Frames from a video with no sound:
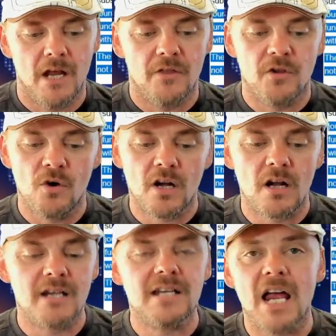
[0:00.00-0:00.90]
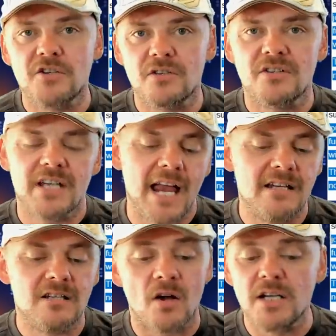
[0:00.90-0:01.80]
The organisation
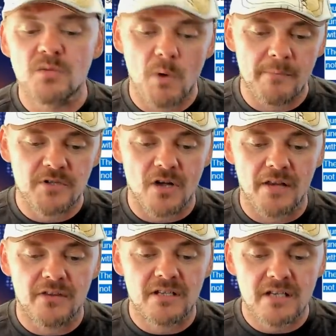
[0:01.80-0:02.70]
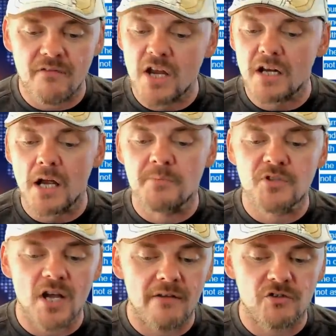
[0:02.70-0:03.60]
says on its website the Syrian
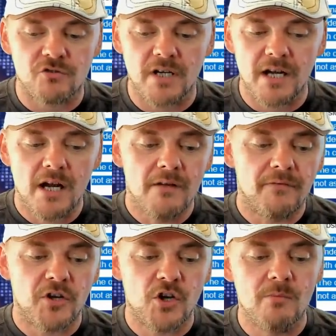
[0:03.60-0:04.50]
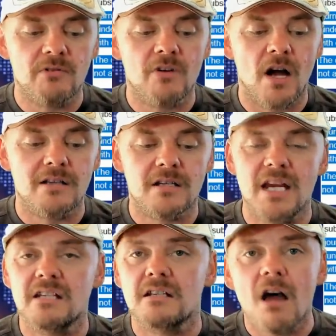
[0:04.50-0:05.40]
Observatory for Human Rights
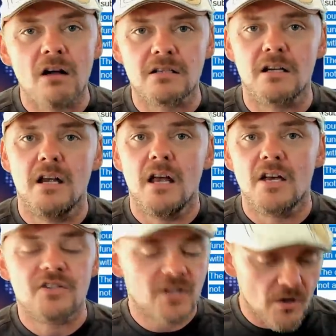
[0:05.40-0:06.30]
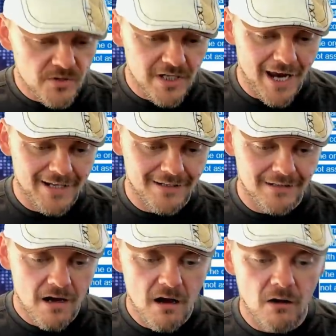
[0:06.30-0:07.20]
is not associated
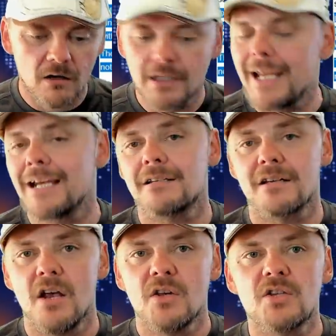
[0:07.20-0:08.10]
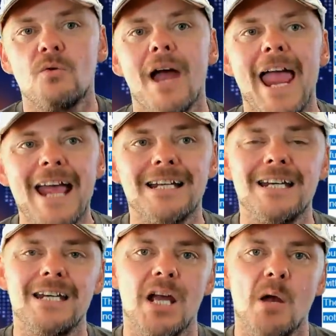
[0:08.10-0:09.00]
or linked to
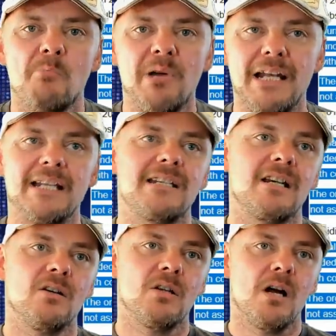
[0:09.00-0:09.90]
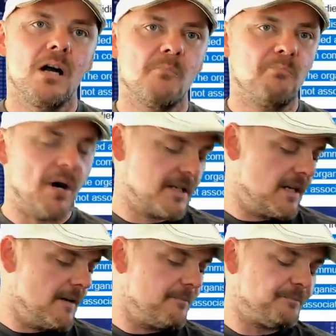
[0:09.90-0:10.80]
any political
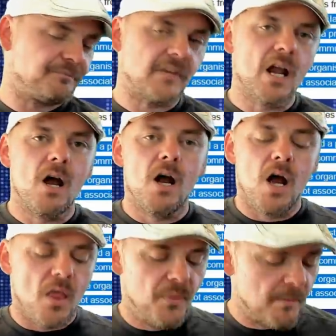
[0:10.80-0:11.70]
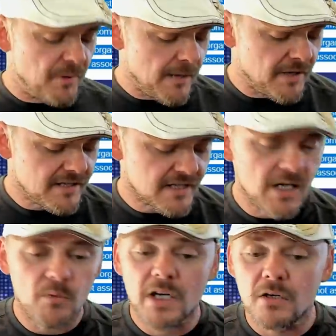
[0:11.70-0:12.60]
body. The
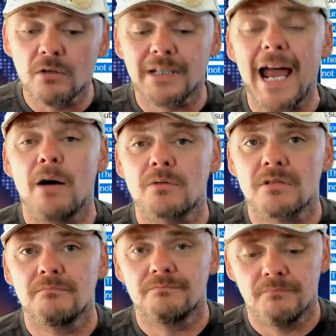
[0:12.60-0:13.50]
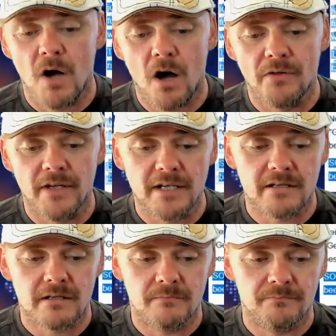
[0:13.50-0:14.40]
BBC were called out on this.